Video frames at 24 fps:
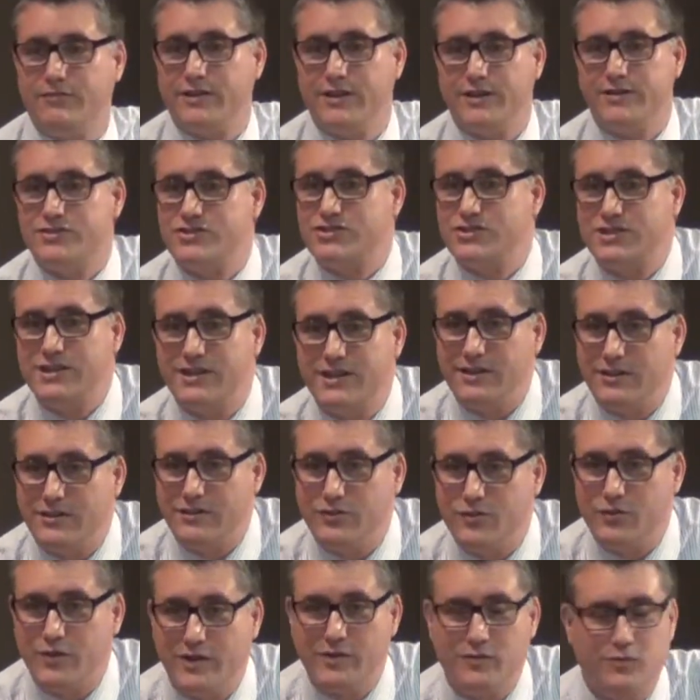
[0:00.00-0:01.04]
their
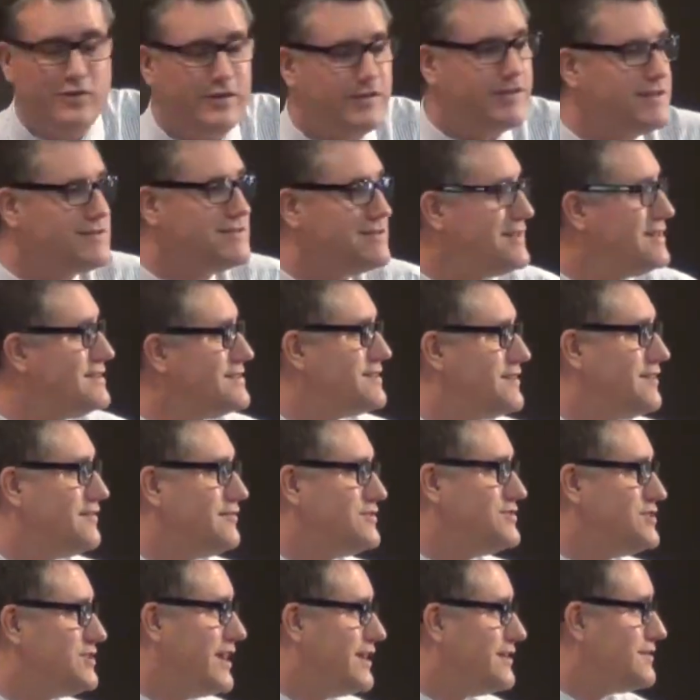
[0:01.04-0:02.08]
children with a sense
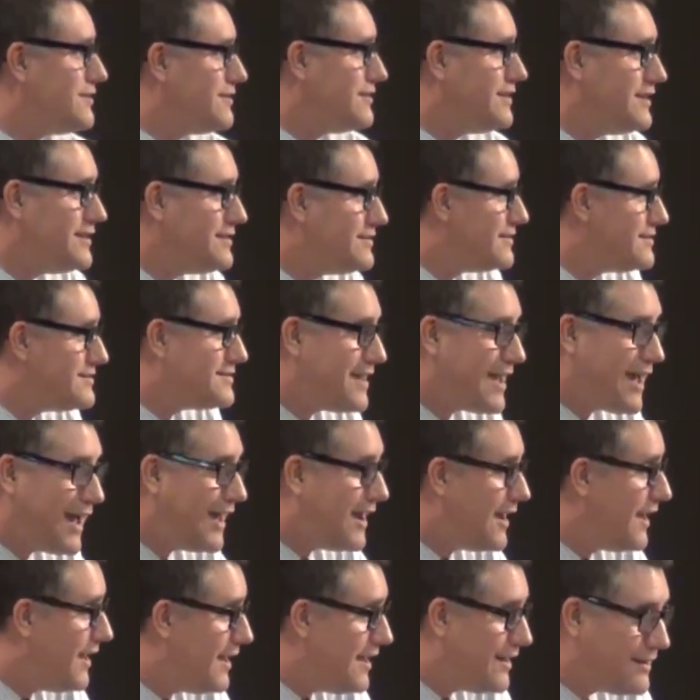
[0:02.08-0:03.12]
of gentleness. Is
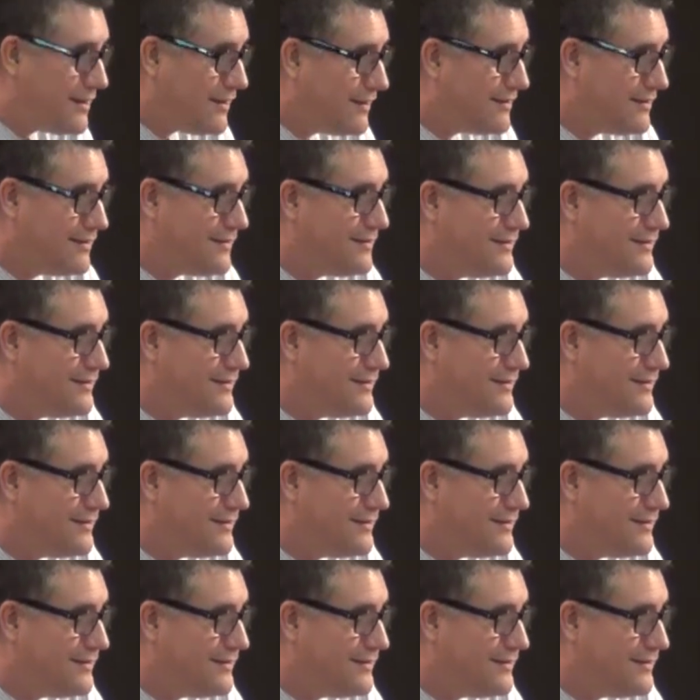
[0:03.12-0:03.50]
that it?